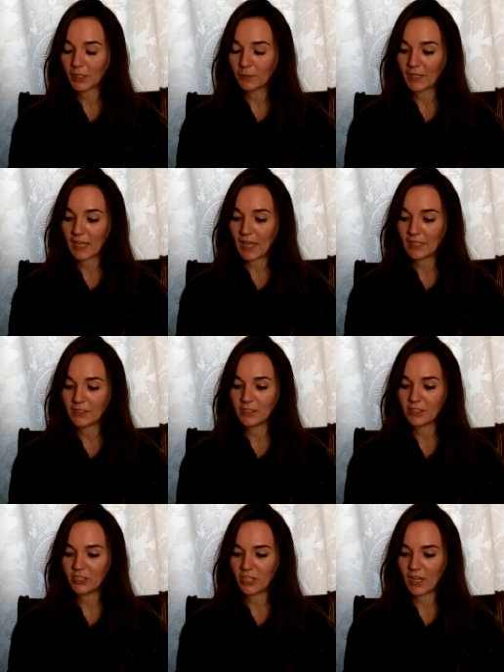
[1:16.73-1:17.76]
them again in
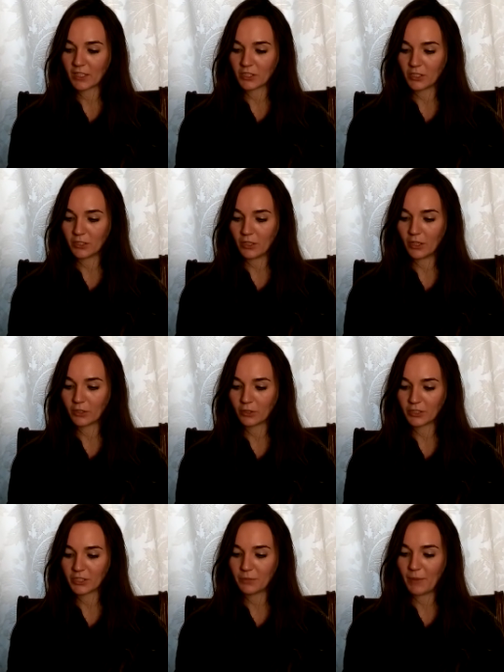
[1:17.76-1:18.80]
dejection
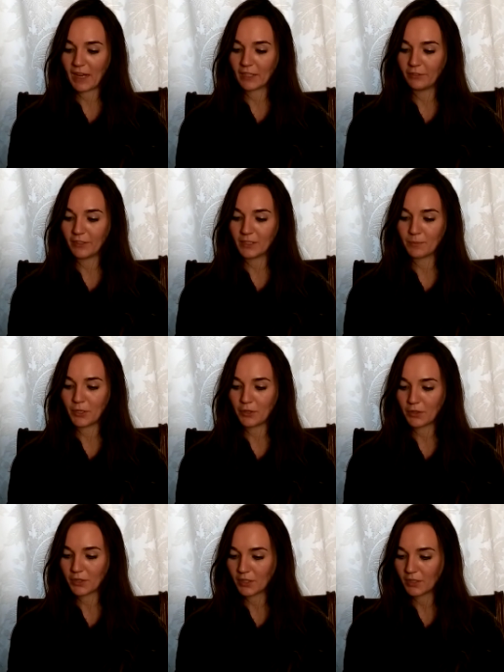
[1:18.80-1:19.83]
across the back of his
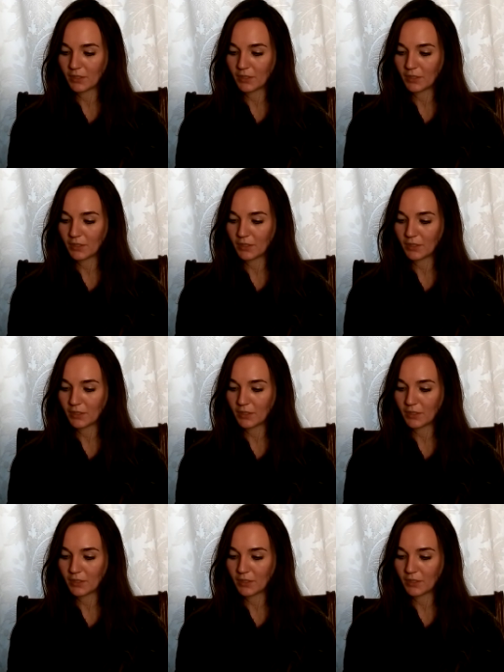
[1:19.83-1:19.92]
booth.